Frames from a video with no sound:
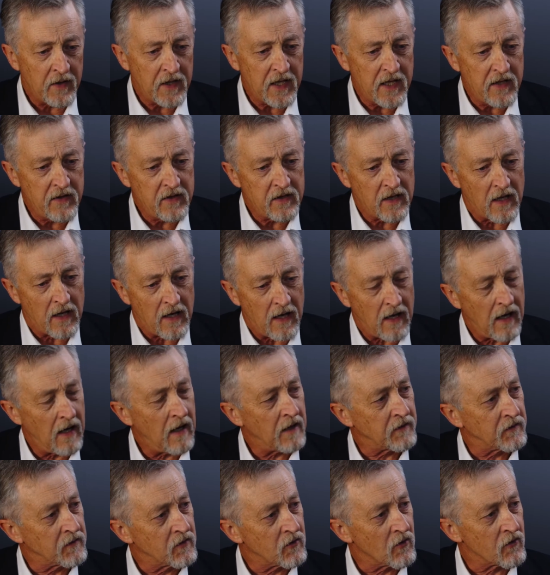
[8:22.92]
it in your
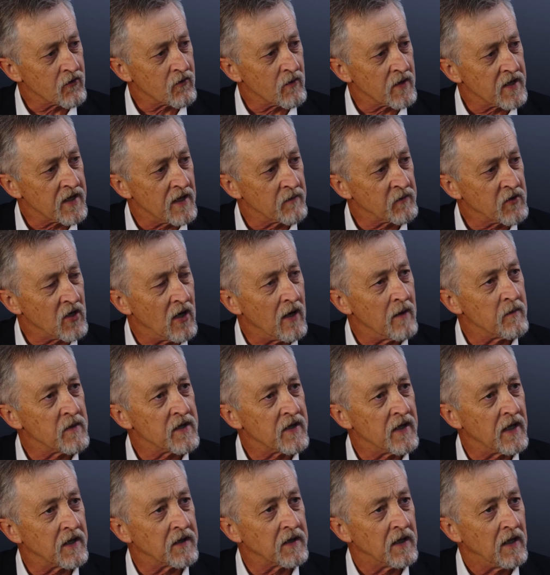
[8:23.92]
heart, Joshua.
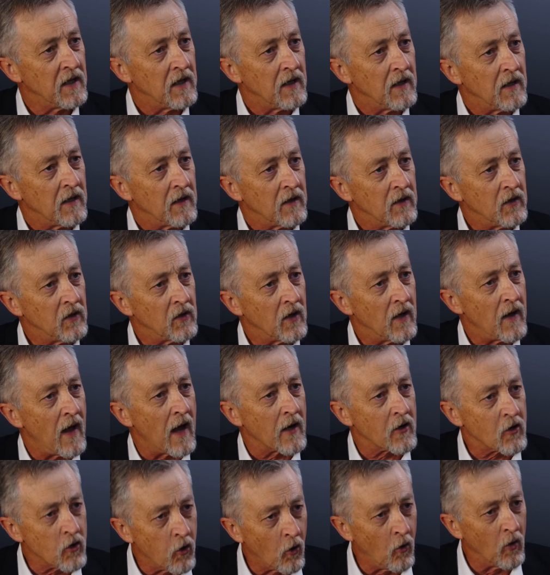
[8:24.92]
Sometimes that mm. you know
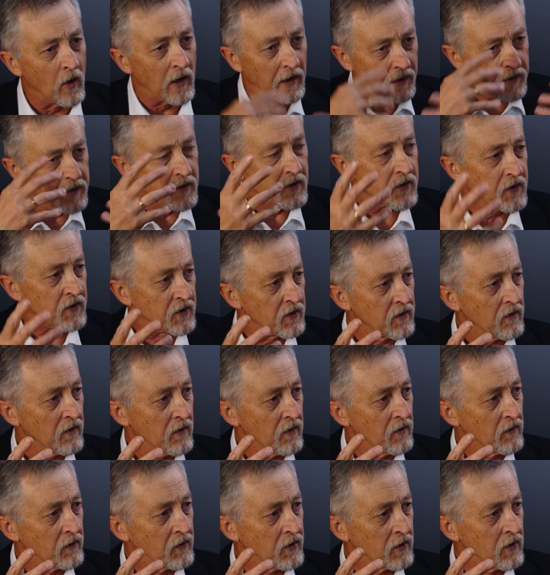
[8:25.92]
a this
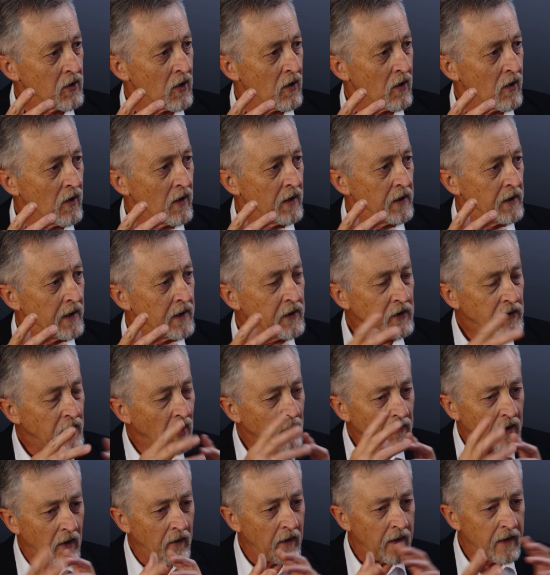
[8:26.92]
to God, and you
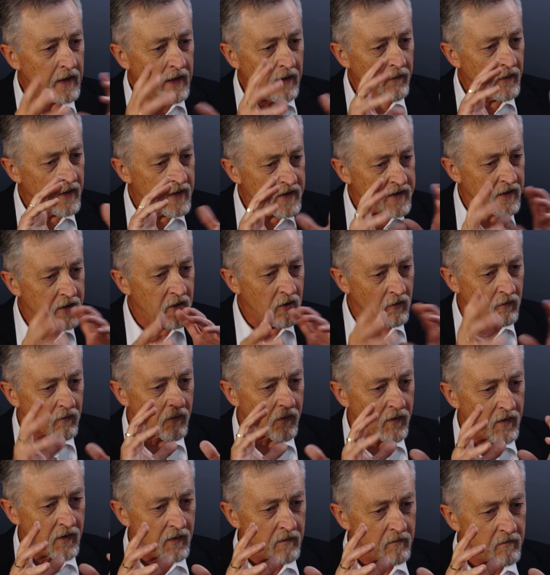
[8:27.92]
don't know. Even as a
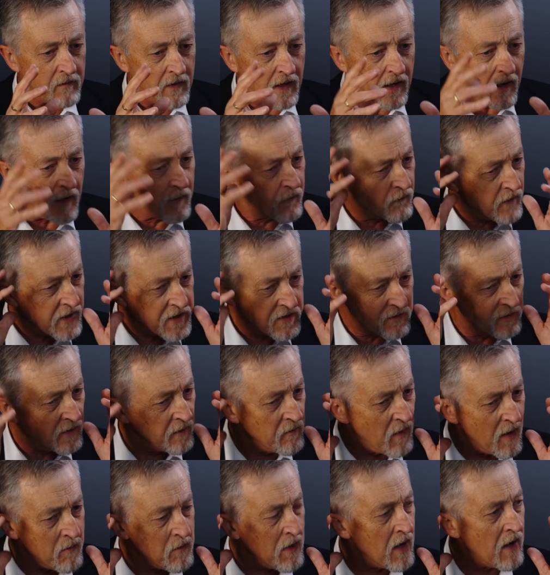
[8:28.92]
youth, I wrestle
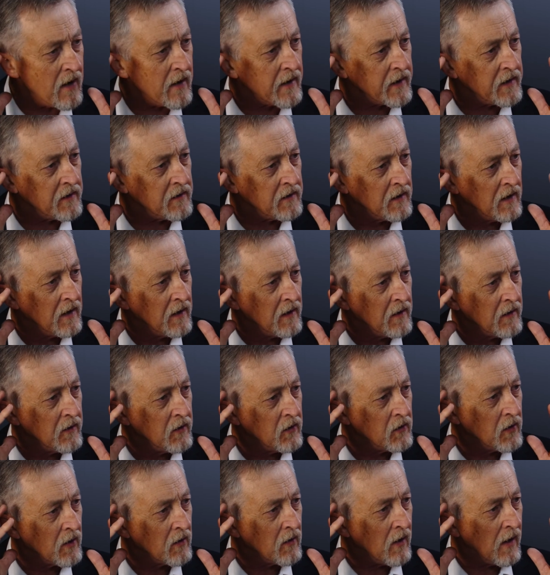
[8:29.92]
in my mind.
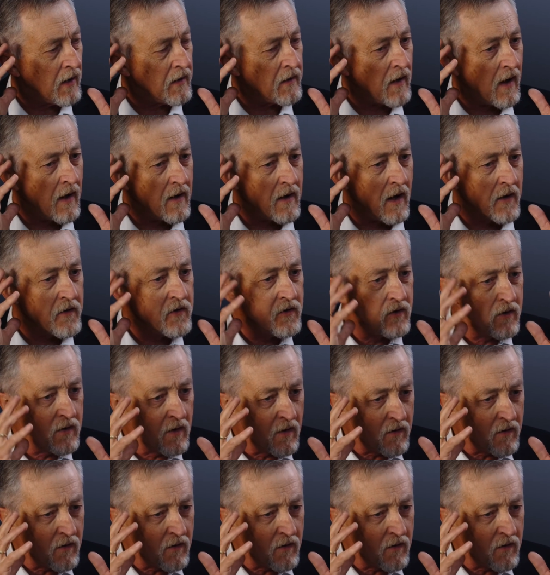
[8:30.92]
You know, I, I, I